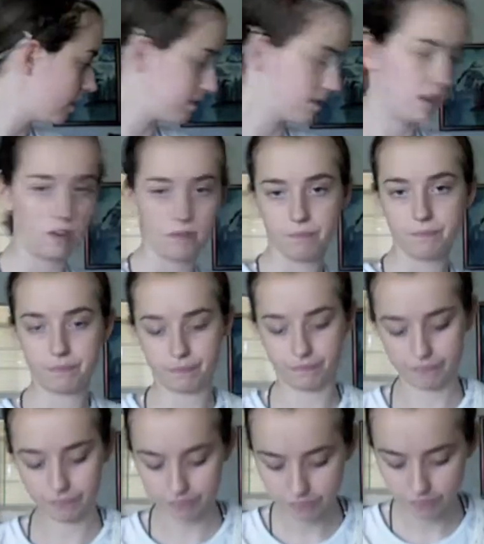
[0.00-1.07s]
So,
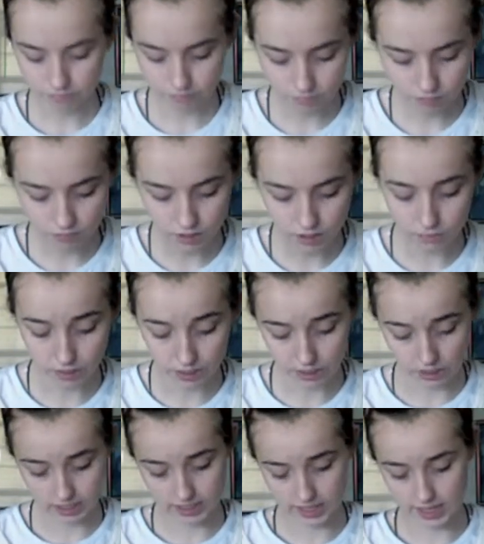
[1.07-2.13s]
what it
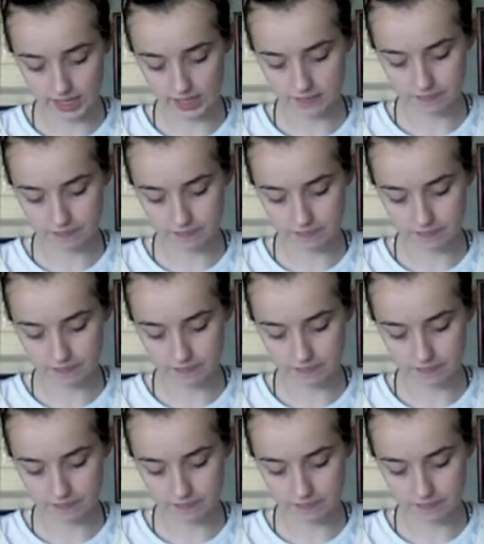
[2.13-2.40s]
looks like.